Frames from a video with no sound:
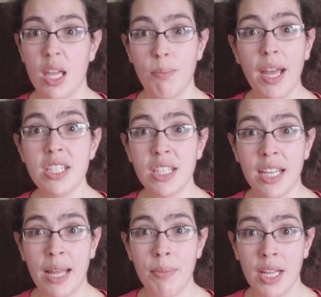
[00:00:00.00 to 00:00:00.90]

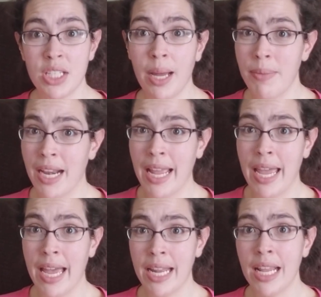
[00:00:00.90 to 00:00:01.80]
at my job that I
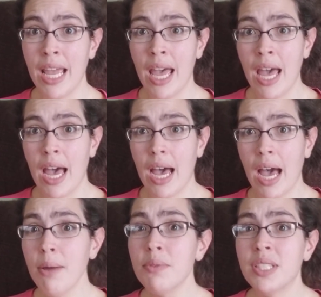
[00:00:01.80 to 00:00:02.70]
had,
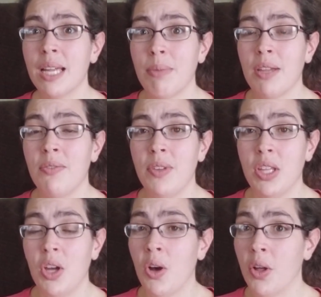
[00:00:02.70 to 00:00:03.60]
I was on my
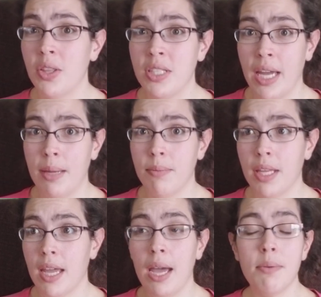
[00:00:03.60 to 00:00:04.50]
feet all the time.
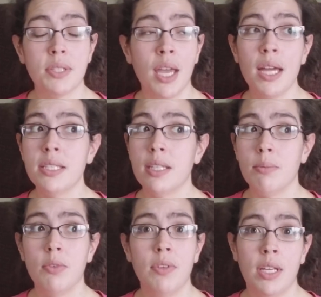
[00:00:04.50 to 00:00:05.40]
I was constantly
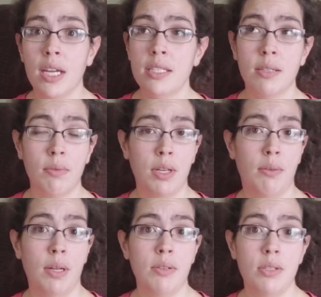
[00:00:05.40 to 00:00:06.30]
moving, constantly running
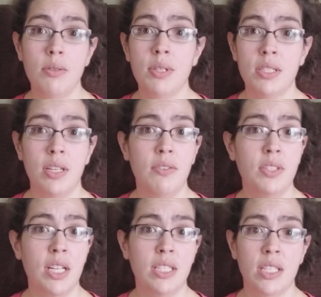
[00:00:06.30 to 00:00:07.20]
around and doing stuff,
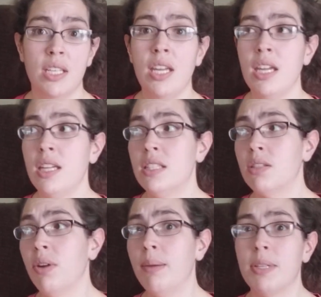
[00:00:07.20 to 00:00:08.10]
chasing kids,
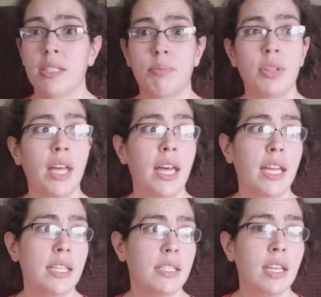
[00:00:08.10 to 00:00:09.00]
grabbing
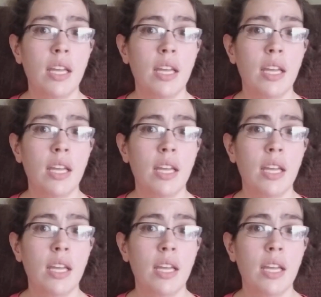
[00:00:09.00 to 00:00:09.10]
supplies,